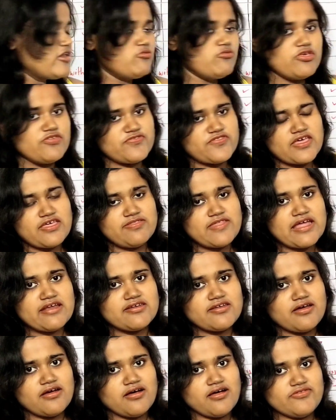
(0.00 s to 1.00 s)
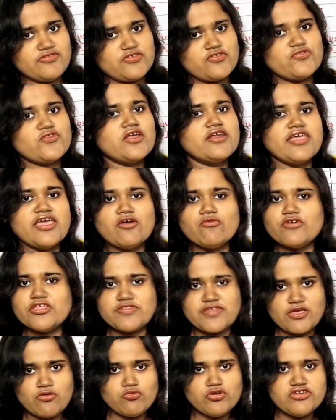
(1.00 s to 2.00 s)
then we say that this is a ring
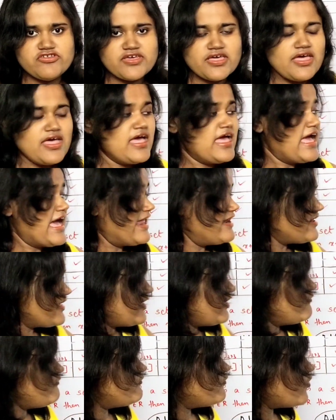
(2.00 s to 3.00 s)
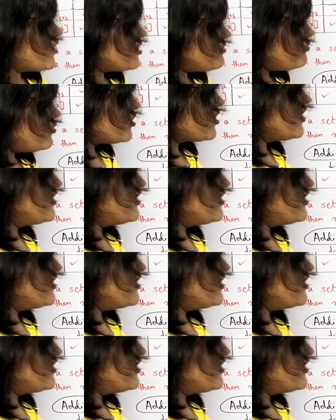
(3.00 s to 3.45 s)
with unity, and if one more